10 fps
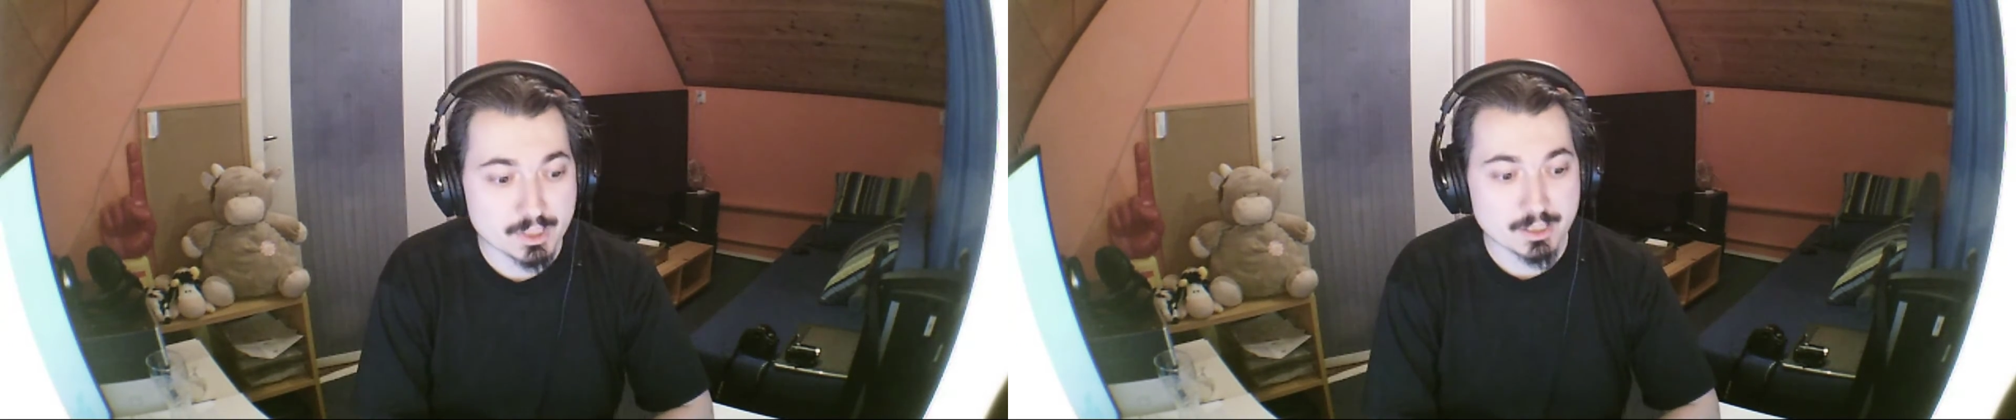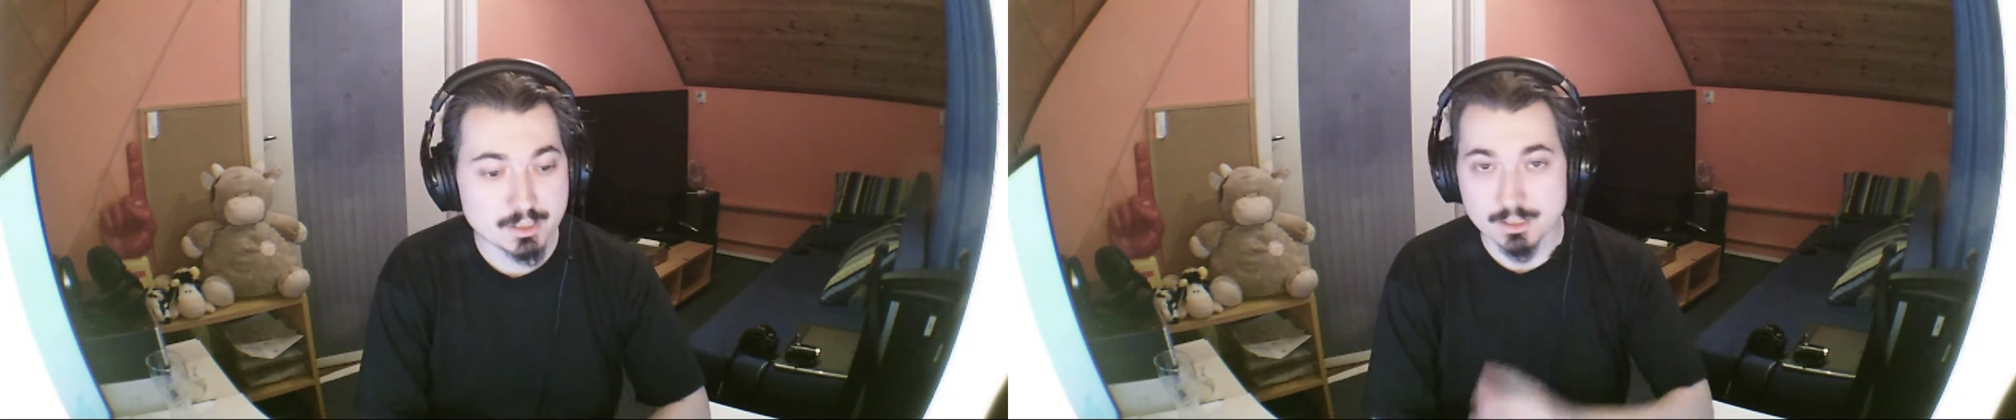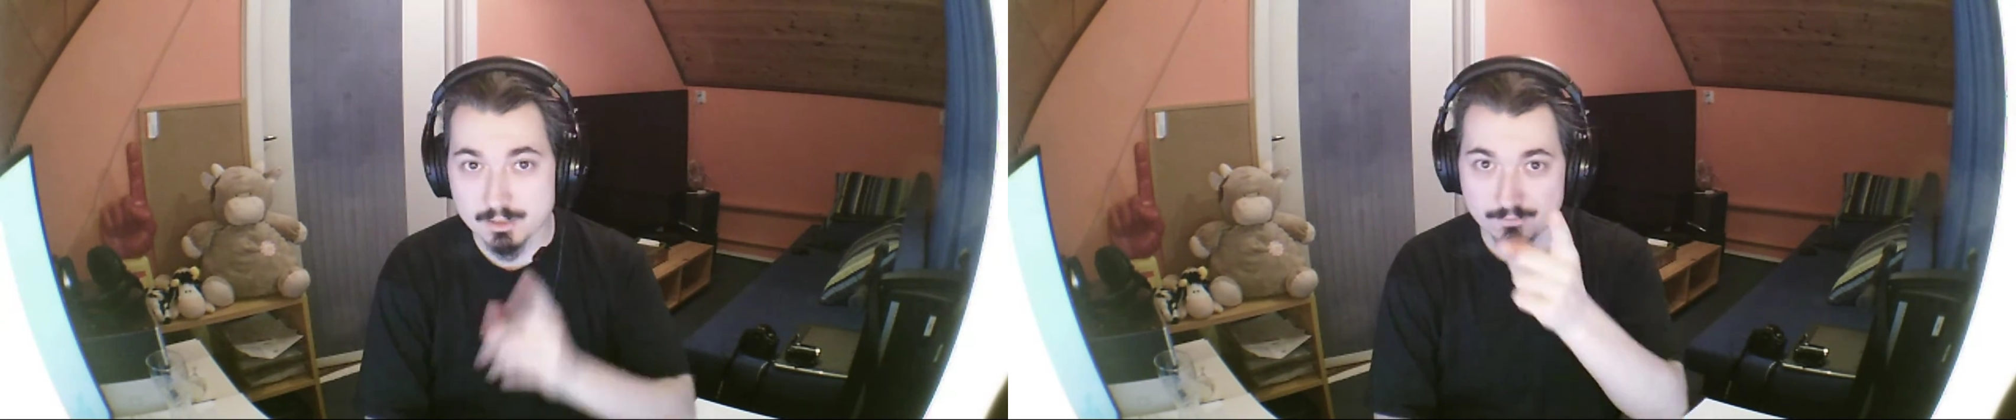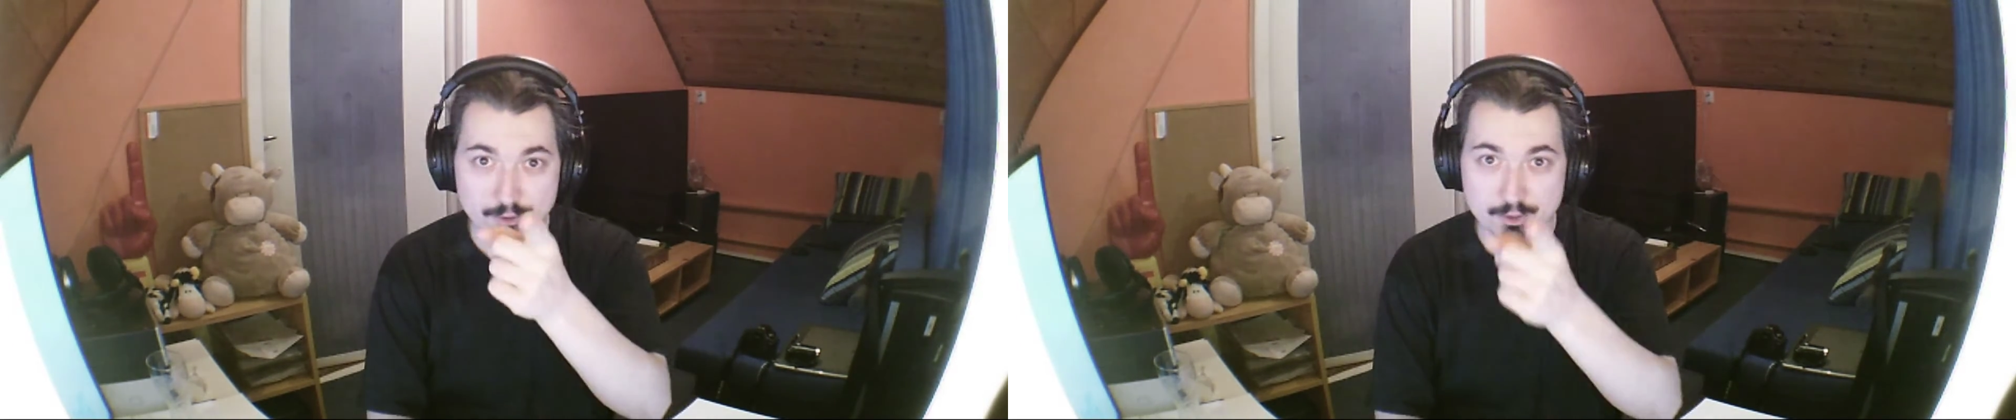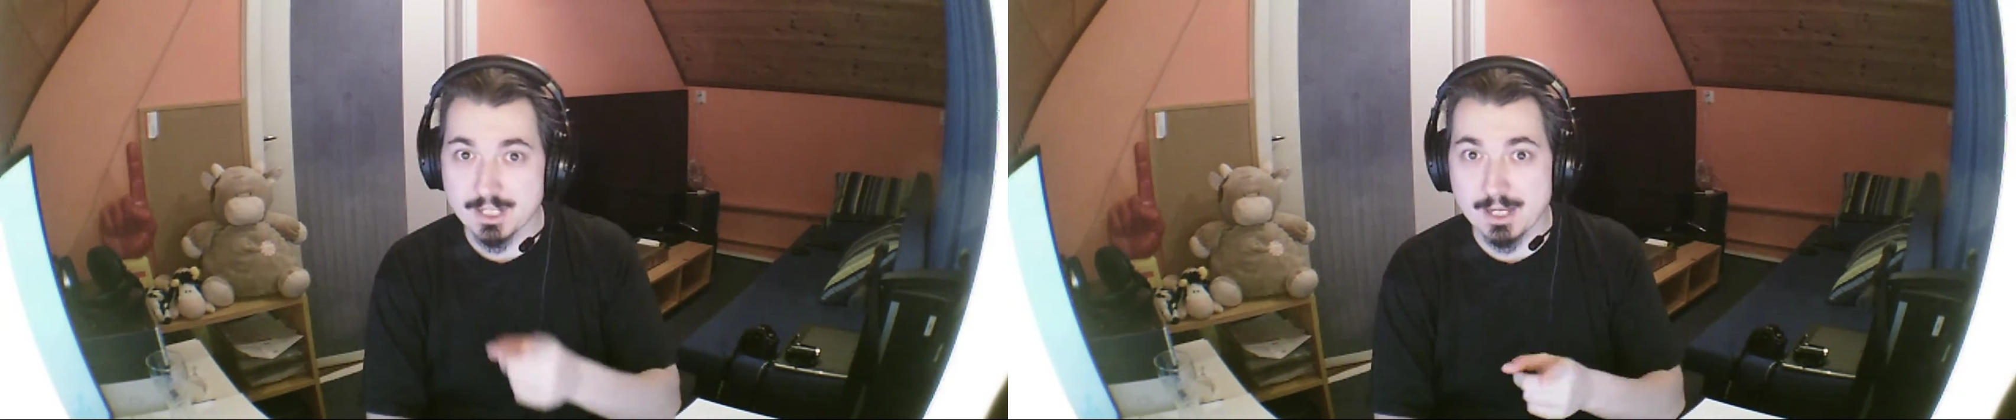It's the first
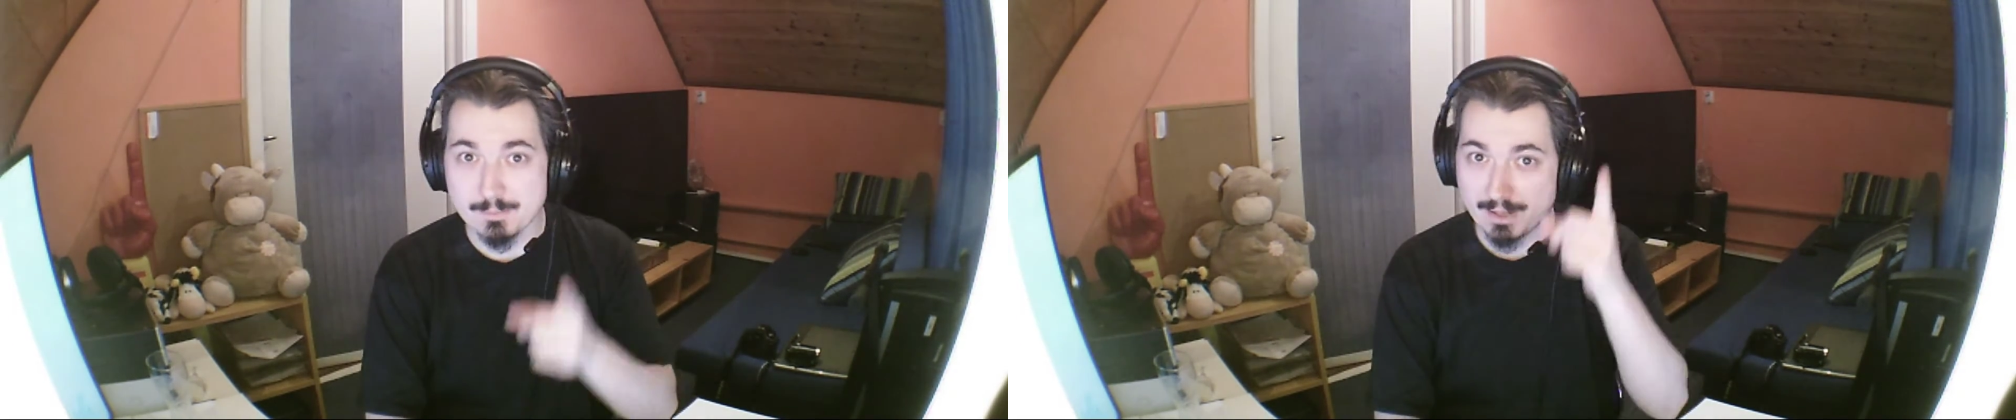time ever